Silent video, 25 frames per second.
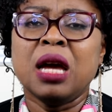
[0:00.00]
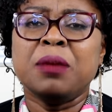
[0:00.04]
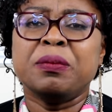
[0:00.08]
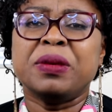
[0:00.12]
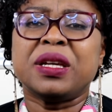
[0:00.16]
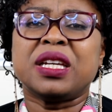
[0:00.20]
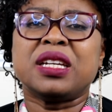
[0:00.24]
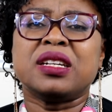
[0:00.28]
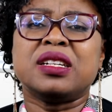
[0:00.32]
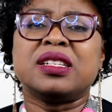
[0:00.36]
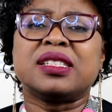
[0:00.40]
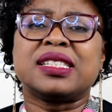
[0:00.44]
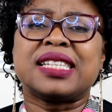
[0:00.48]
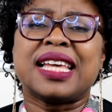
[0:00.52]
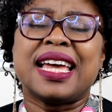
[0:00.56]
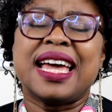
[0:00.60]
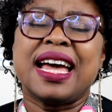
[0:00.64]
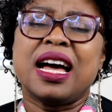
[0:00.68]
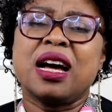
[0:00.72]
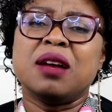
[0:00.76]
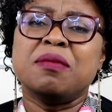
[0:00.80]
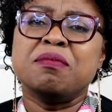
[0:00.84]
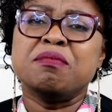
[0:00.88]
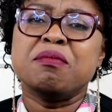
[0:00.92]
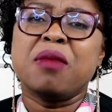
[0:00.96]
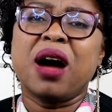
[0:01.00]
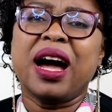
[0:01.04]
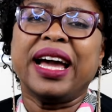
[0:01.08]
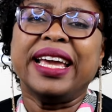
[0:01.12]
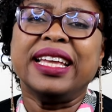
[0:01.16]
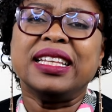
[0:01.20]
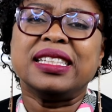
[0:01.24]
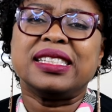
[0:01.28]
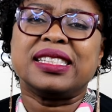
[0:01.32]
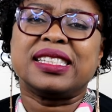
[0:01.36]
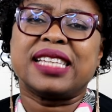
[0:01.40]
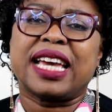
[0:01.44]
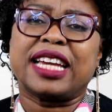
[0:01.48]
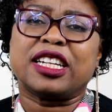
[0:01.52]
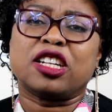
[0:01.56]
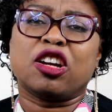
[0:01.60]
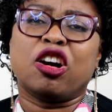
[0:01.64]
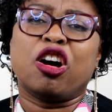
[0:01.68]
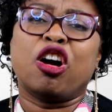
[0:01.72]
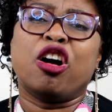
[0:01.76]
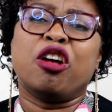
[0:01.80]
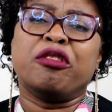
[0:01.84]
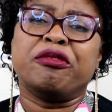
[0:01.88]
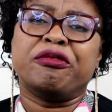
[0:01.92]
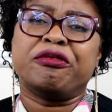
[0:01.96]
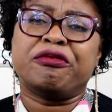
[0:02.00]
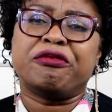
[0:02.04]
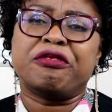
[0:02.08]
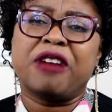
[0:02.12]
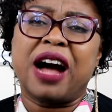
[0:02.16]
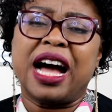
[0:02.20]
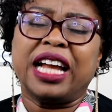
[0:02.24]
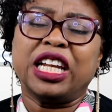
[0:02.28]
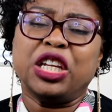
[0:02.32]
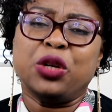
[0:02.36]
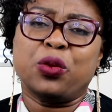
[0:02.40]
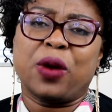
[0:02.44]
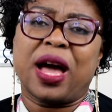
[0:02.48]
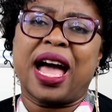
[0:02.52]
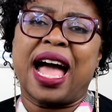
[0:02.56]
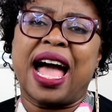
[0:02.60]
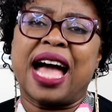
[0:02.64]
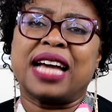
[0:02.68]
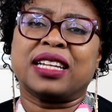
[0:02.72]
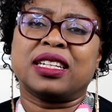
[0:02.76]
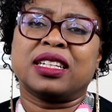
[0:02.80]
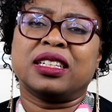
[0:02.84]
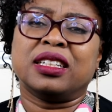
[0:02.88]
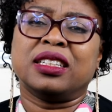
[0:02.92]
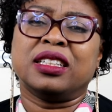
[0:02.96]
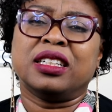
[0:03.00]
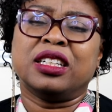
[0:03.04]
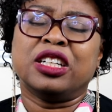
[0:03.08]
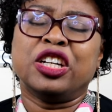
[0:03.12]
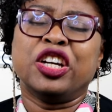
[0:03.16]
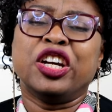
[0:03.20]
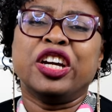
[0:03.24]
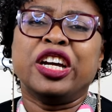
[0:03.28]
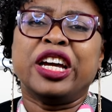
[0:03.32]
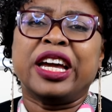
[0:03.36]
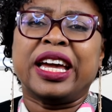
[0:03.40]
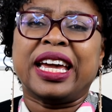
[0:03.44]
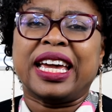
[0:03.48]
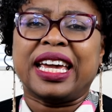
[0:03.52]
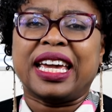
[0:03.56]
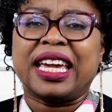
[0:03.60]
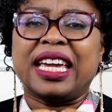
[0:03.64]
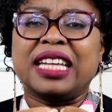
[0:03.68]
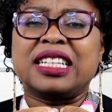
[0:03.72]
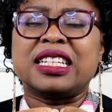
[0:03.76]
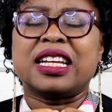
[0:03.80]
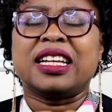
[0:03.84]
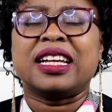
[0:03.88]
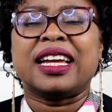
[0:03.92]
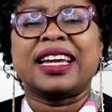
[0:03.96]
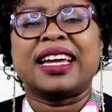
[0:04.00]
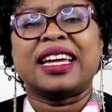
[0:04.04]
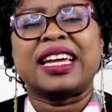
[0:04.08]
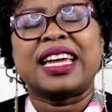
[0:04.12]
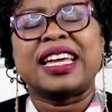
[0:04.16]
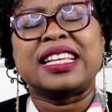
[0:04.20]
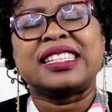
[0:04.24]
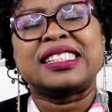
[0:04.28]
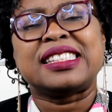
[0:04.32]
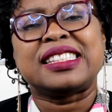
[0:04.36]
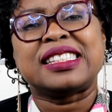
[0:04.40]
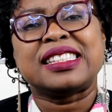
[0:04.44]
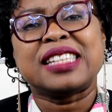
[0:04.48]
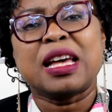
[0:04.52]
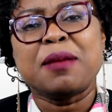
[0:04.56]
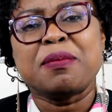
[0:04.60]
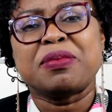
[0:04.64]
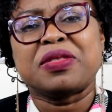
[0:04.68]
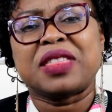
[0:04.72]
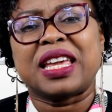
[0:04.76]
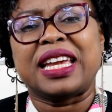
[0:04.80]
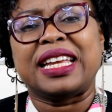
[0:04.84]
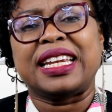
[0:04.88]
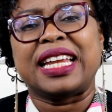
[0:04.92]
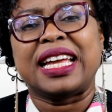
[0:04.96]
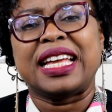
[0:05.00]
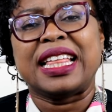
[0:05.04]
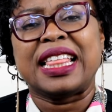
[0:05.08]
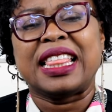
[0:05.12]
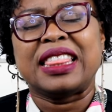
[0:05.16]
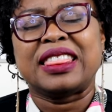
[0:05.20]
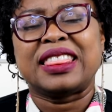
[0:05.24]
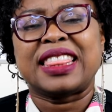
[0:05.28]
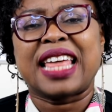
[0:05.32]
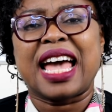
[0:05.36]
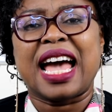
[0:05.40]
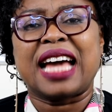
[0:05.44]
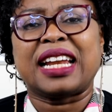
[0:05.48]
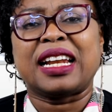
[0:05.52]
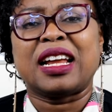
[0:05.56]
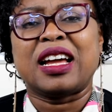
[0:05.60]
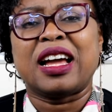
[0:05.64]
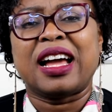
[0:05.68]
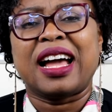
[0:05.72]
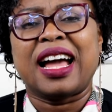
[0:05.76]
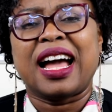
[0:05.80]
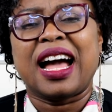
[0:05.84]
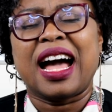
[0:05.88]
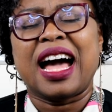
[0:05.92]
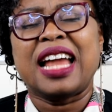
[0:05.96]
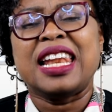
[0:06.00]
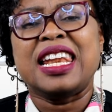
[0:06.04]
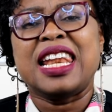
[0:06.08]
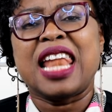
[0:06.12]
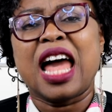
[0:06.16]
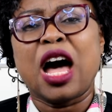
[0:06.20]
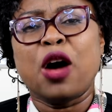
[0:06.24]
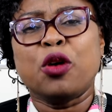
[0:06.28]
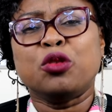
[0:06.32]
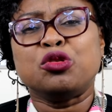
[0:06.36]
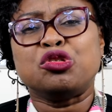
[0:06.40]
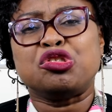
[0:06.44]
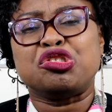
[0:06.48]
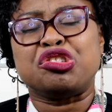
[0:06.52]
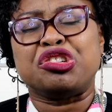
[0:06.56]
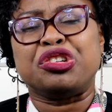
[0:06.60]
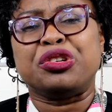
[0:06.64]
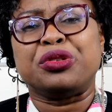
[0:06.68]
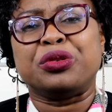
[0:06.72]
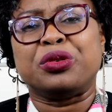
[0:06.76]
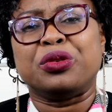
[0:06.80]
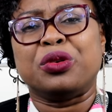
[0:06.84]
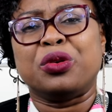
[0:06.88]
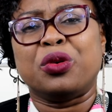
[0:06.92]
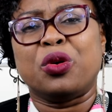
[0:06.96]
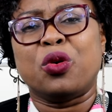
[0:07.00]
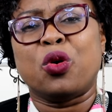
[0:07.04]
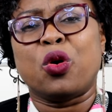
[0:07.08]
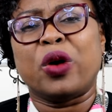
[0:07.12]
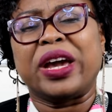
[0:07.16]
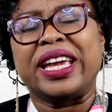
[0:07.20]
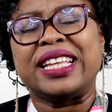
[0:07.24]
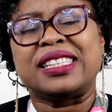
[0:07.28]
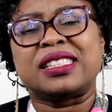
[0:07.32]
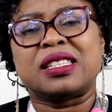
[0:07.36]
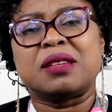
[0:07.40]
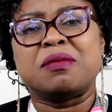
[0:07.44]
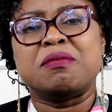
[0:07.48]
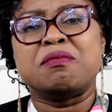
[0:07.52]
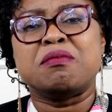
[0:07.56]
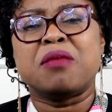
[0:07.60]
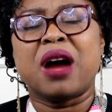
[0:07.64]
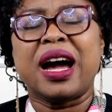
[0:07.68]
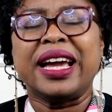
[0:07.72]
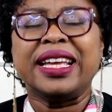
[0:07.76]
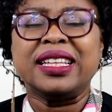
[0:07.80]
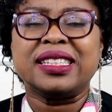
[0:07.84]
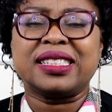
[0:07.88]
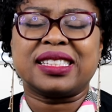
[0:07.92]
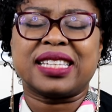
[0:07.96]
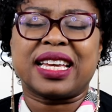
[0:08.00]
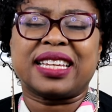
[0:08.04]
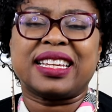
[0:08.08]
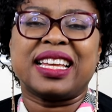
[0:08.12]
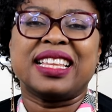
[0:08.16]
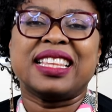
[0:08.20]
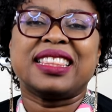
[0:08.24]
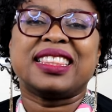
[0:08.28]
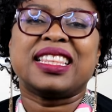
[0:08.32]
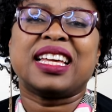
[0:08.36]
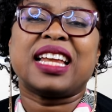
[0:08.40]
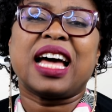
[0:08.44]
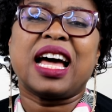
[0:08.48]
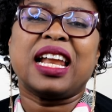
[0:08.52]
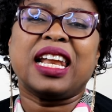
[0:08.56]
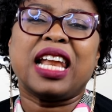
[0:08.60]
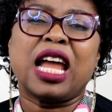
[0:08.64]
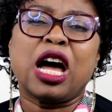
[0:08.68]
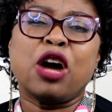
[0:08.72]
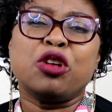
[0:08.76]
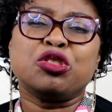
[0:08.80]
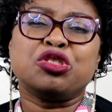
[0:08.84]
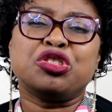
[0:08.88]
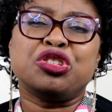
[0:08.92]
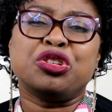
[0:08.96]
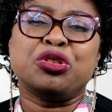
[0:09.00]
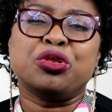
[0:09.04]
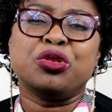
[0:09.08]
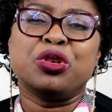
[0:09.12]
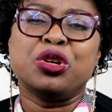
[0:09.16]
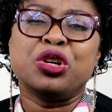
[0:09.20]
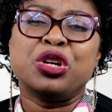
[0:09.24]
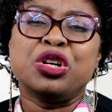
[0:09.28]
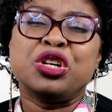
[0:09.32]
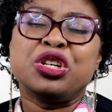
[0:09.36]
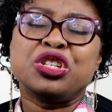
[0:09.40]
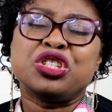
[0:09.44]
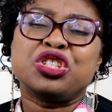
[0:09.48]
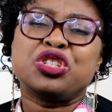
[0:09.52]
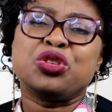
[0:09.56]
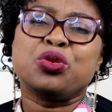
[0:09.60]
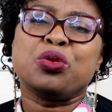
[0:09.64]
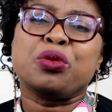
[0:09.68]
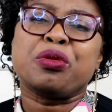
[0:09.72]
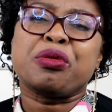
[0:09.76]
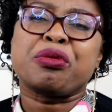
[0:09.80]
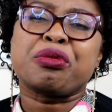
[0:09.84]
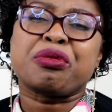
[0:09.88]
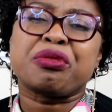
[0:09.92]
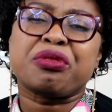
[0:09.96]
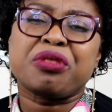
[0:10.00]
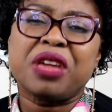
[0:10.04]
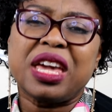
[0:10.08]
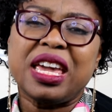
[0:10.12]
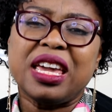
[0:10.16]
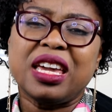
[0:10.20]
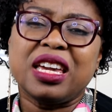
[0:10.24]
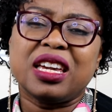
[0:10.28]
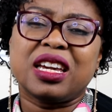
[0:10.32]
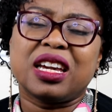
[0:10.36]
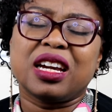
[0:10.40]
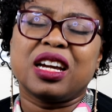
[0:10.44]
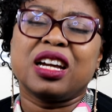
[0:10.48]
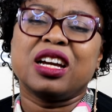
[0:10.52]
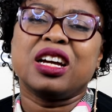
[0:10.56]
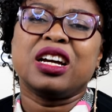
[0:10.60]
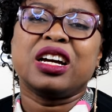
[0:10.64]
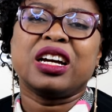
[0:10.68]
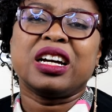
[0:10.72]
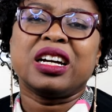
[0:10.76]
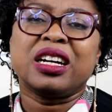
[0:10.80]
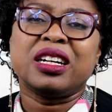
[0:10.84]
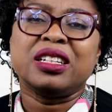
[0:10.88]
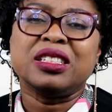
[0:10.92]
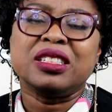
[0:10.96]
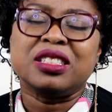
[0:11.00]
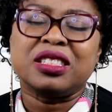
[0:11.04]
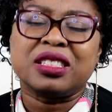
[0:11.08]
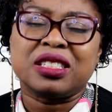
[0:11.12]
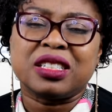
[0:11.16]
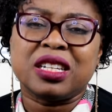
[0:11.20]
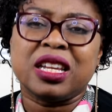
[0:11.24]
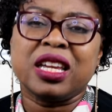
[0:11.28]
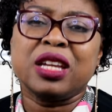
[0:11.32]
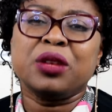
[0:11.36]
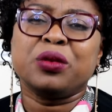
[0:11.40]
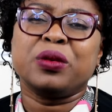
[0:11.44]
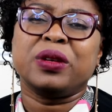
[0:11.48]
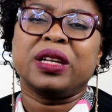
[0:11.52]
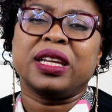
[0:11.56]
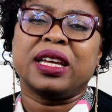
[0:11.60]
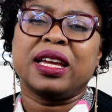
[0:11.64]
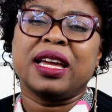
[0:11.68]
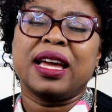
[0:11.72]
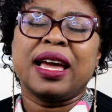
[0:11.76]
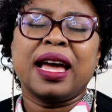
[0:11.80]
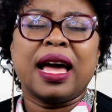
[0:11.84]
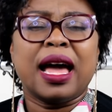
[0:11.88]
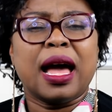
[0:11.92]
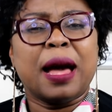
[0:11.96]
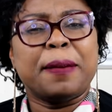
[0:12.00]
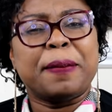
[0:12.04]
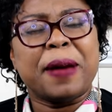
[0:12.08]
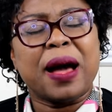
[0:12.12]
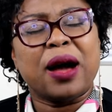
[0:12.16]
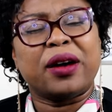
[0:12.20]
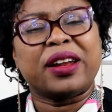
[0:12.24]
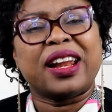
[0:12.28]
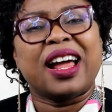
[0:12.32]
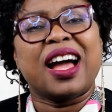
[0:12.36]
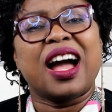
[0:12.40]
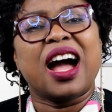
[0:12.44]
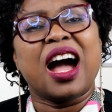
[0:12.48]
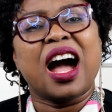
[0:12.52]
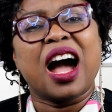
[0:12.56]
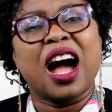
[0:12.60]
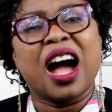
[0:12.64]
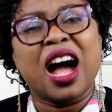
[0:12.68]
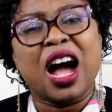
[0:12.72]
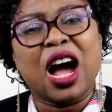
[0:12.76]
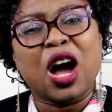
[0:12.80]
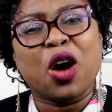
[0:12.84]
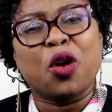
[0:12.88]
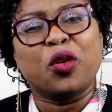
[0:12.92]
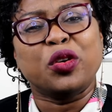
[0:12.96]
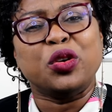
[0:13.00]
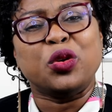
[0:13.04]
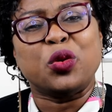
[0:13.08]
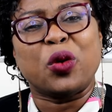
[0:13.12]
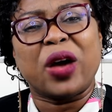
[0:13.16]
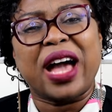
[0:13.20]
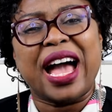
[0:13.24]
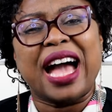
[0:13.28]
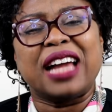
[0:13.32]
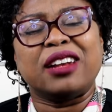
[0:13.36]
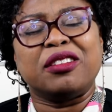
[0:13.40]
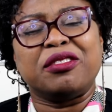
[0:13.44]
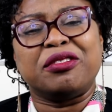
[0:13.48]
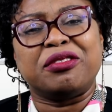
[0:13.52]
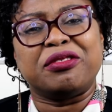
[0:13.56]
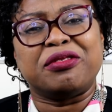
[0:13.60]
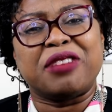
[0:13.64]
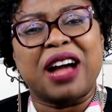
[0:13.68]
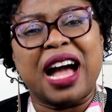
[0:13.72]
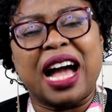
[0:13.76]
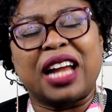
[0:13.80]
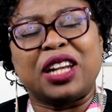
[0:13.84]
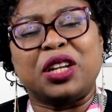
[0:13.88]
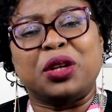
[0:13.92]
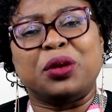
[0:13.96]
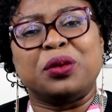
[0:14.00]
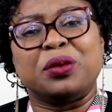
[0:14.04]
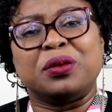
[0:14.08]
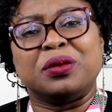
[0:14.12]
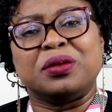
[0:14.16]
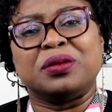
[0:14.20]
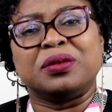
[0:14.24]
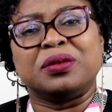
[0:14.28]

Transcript: Because a mindset of value add, it is something that allows you, or it's a mindset that allows you to think continually about how you add value